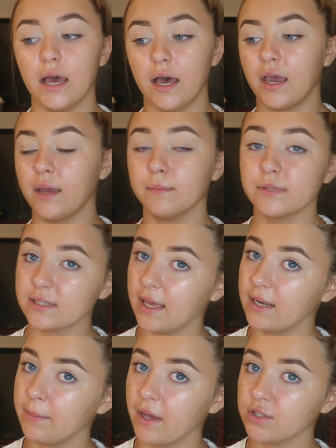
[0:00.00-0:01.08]
I am
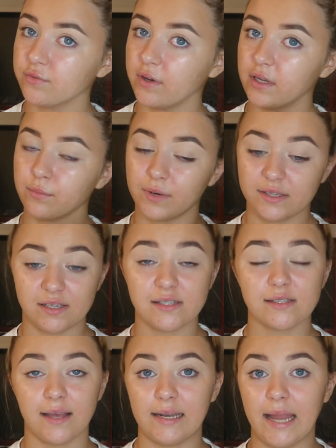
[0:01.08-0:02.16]
slightly petrified. When I say
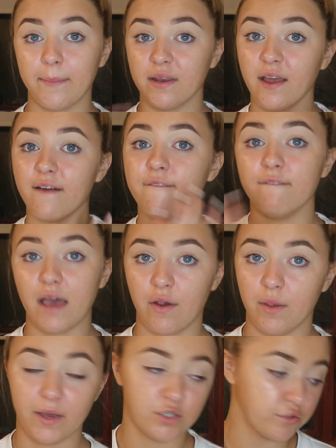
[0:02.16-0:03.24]
slightly, I mean very
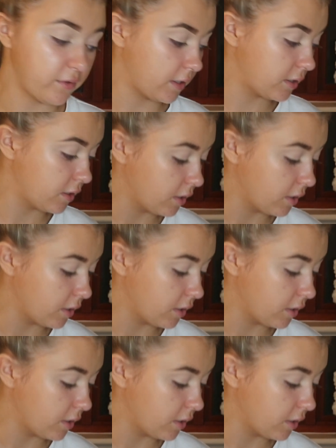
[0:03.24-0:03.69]
petrified.